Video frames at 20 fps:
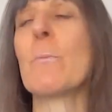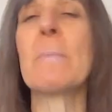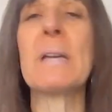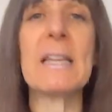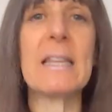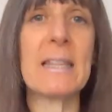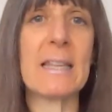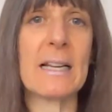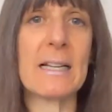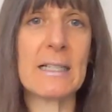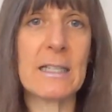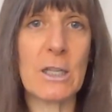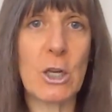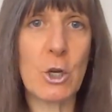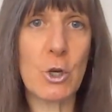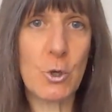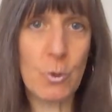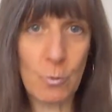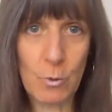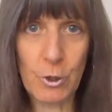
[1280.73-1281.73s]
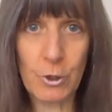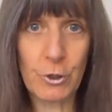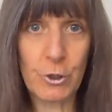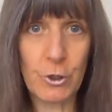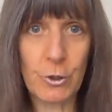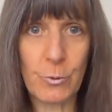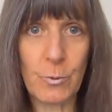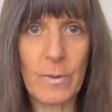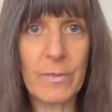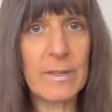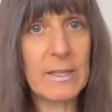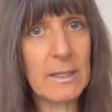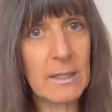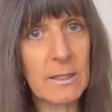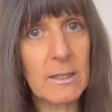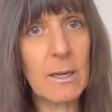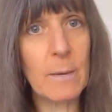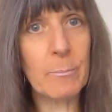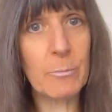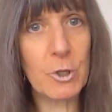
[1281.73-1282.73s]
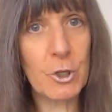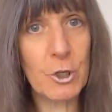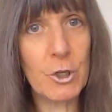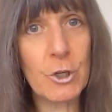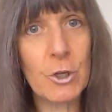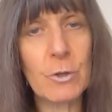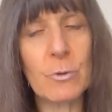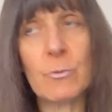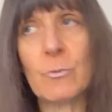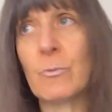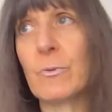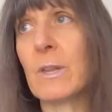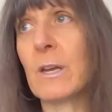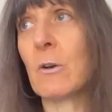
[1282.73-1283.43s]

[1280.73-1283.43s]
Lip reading: many things that you could do. And this is up to you.